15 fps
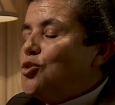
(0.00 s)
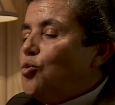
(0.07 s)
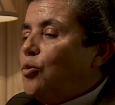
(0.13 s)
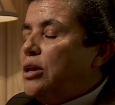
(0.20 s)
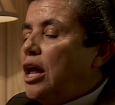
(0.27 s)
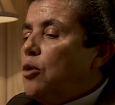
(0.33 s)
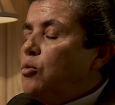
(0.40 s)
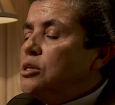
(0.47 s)
So
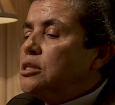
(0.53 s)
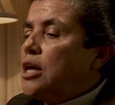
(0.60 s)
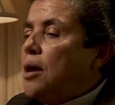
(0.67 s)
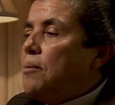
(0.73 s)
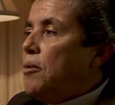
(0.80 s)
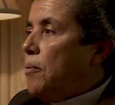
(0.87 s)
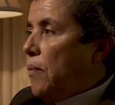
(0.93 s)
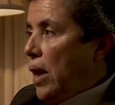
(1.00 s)
when I was
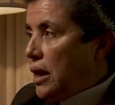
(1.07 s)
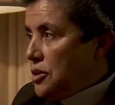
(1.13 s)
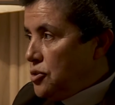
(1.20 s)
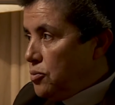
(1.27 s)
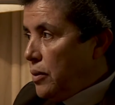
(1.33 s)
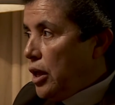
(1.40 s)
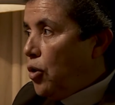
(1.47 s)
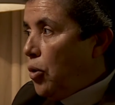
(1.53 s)
coming back
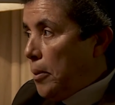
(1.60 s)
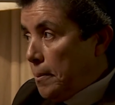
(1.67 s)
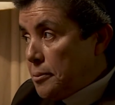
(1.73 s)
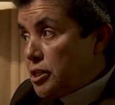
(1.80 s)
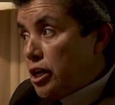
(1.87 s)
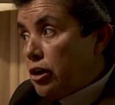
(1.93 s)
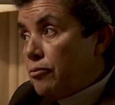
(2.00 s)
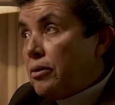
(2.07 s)
to my
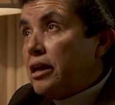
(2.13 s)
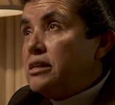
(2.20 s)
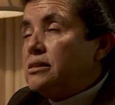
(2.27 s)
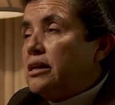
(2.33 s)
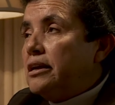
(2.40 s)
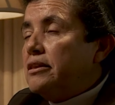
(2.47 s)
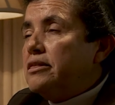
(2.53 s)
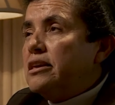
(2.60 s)
hometown, I
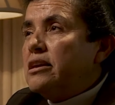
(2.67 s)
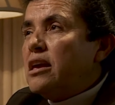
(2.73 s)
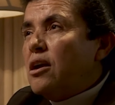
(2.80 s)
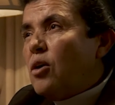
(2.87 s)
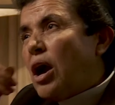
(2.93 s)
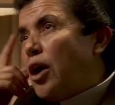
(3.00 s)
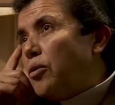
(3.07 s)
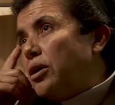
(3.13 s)
started
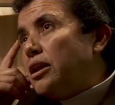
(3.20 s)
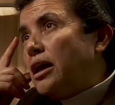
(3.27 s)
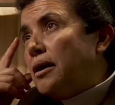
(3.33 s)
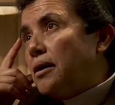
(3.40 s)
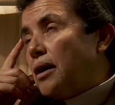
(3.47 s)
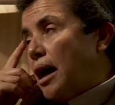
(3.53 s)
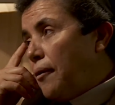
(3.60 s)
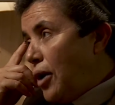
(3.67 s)
thinking, how
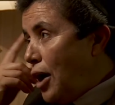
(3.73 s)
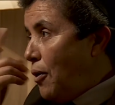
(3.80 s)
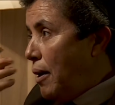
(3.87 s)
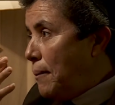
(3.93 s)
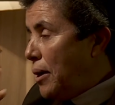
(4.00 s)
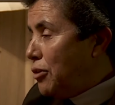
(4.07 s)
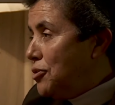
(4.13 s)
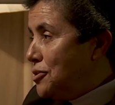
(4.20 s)

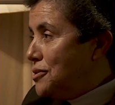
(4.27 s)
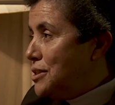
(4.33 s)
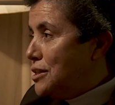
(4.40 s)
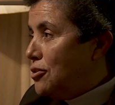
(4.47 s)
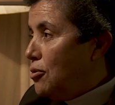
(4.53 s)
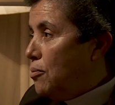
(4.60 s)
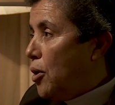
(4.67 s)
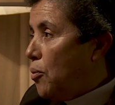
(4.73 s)
am I going to
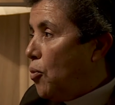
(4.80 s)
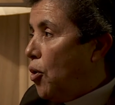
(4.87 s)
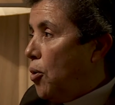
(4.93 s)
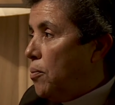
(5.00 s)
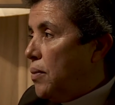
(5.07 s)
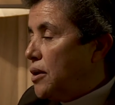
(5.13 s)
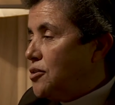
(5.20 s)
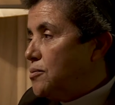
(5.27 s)
tell my
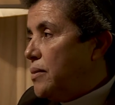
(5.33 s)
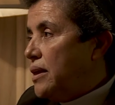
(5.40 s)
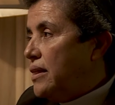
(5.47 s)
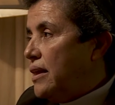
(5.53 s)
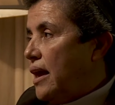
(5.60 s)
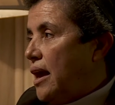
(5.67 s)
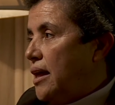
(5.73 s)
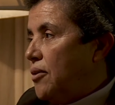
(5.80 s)
mom? Because my
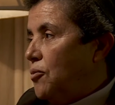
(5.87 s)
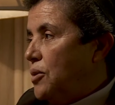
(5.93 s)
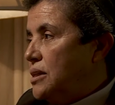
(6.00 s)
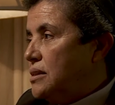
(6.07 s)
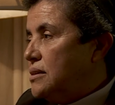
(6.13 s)
dad